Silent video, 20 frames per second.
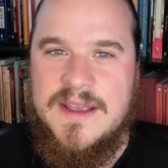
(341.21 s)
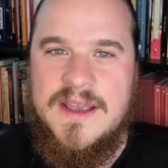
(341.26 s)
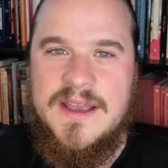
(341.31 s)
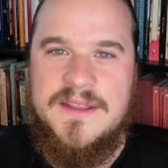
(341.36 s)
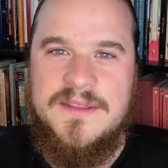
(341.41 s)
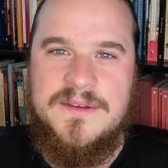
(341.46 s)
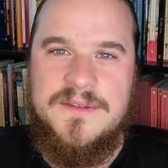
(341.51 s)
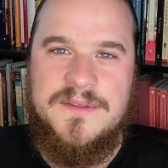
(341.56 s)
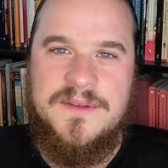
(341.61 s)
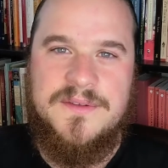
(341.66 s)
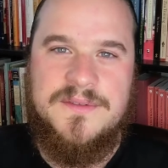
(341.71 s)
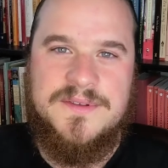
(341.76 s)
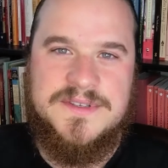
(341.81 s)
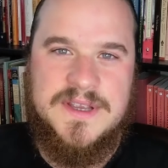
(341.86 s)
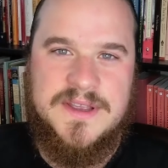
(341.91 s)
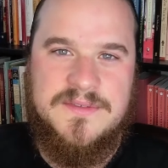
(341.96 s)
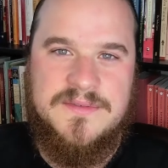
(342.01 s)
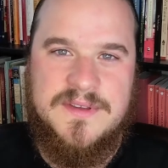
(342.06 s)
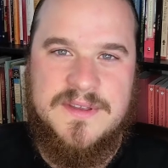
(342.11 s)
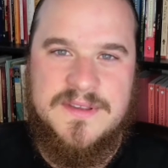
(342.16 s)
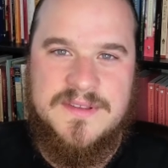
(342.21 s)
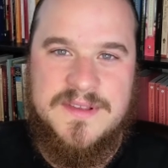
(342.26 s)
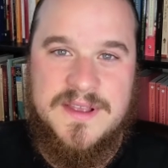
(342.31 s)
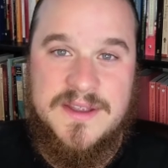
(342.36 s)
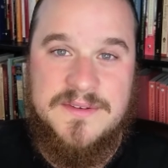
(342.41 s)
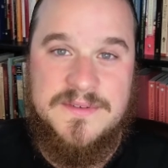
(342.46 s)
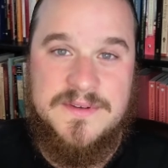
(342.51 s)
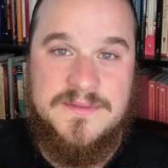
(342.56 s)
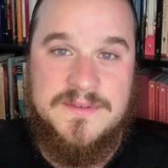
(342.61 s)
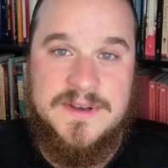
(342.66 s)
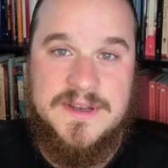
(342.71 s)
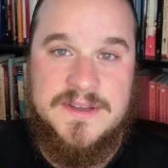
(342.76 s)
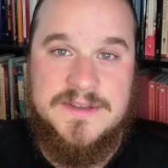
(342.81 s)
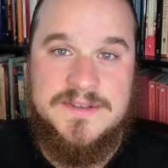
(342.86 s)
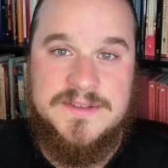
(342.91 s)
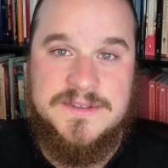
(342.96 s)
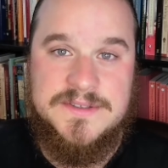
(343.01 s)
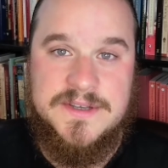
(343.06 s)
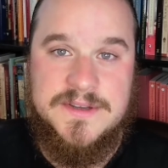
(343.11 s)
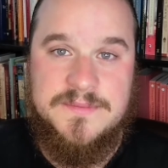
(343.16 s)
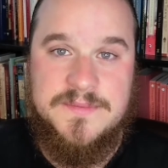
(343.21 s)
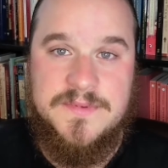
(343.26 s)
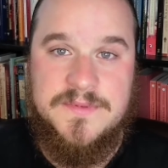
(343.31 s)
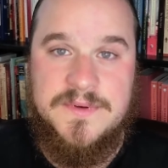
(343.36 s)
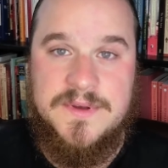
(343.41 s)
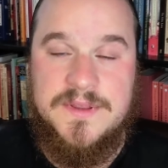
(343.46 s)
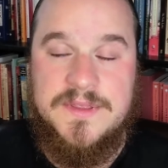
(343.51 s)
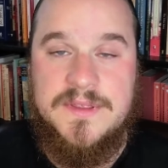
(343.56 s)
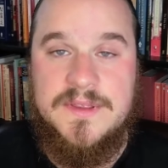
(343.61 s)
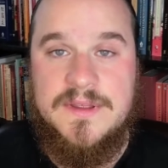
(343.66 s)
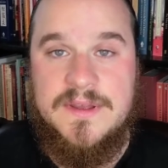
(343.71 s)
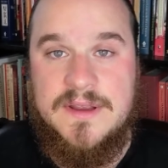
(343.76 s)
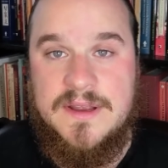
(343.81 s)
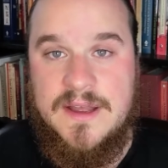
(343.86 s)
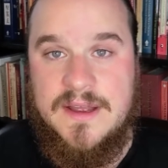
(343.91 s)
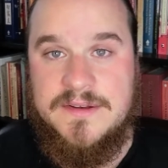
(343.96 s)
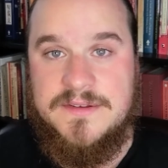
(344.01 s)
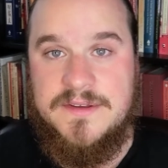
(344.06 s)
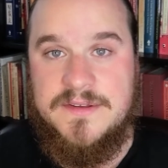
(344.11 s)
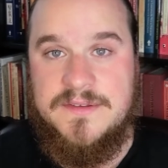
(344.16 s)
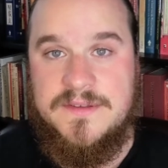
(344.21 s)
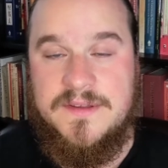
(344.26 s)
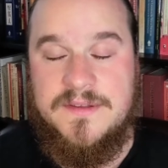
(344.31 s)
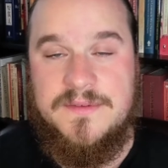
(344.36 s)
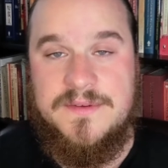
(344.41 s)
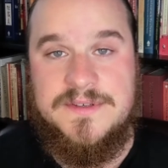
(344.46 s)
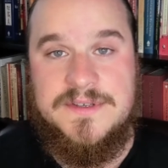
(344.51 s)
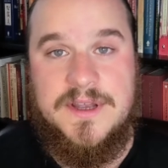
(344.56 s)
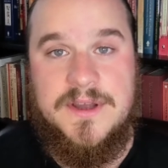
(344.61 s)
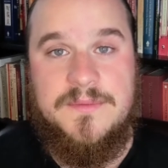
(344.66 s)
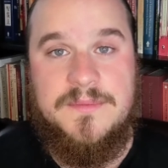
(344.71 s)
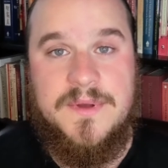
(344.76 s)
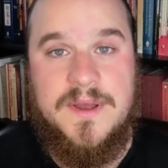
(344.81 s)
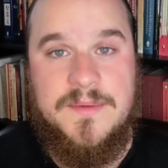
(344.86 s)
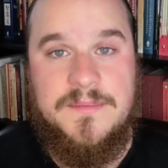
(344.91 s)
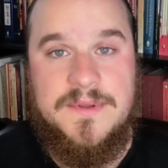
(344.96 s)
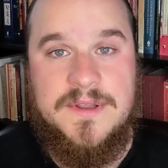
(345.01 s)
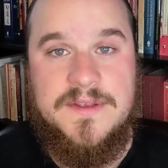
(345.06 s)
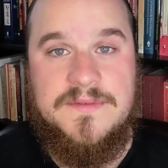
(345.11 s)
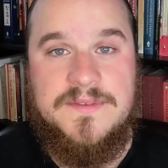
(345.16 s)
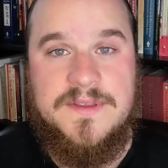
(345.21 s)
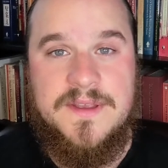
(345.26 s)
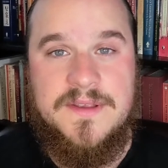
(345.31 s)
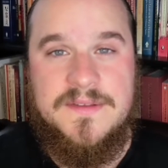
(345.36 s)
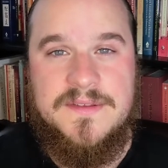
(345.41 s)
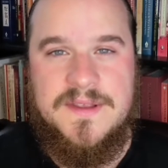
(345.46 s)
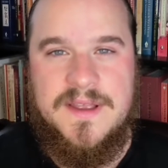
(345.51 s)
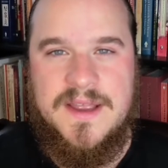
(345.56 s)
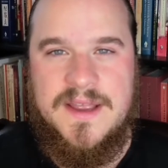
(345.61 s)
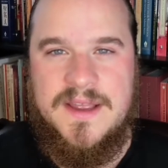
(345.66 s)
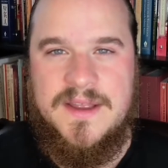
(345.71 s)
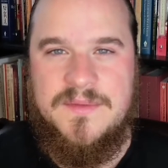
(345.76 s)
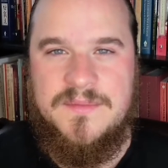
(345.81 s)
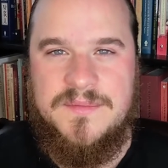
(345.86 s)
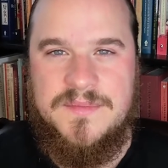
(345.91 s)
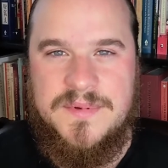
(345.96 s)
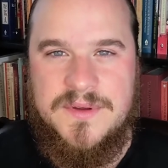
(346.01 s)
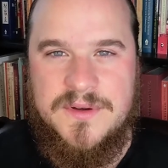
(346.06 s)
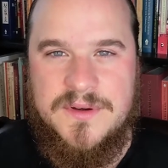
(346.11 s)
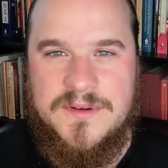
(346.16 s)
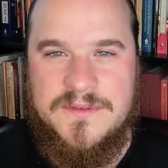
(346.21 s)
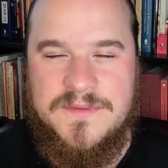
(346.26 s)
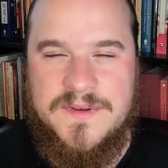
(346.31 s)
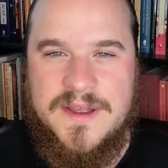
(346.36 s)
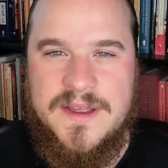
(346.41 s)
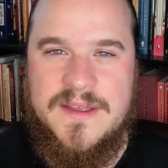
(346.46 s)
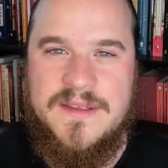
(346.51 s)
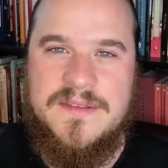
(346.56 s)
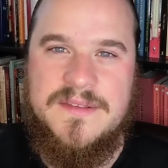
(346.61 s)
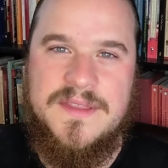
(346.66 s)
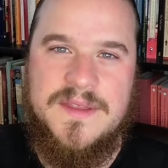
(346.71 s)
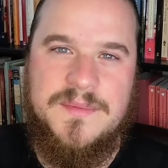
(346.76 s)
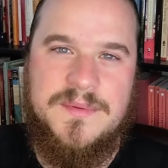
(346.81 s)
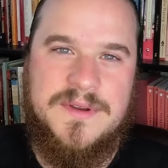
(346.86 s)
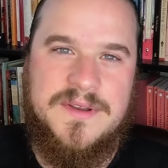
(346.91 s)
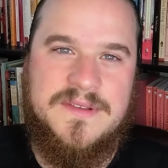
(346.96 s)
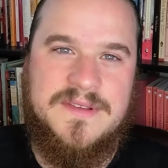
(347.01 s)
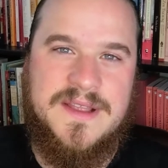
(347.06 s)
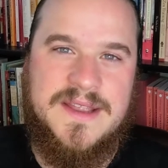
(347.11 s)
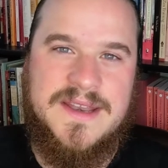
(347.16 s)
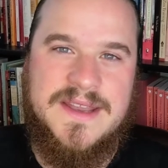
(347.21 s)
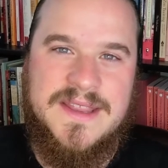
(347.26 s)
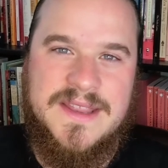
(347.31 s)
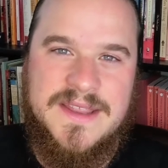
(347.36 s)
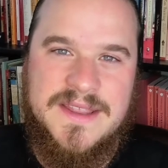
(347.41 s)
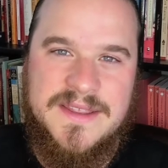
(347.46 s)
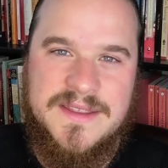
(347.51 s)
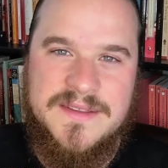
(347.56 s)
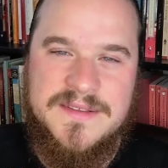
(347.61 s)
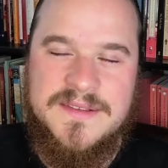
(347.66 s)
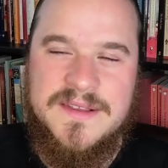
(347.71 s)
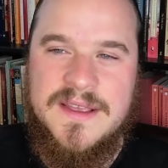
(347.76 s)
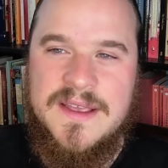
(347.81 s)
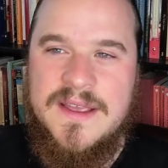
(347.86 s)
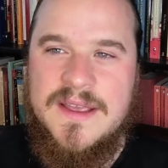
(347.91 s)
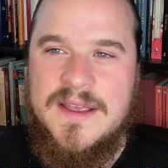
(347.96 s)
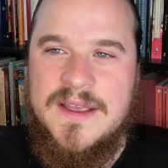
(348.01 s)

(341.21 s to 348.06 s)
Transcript: And there are those which have a sattvic relationship with consciousness, which help uplift us and purify us. They put us at ease.